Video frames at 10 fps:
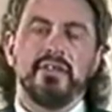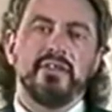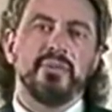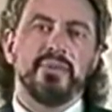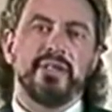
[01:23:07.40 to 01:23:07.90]
In
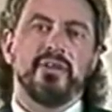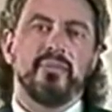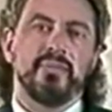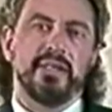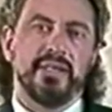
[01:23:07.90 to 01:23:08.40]
the
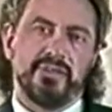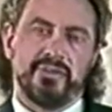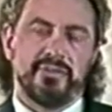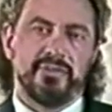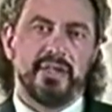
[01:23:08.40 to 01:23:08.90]

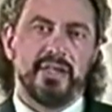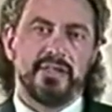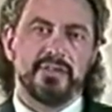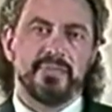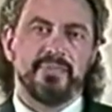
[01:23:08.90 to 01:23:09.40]
recombination
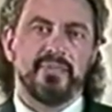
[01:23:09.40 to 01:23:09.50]
phase,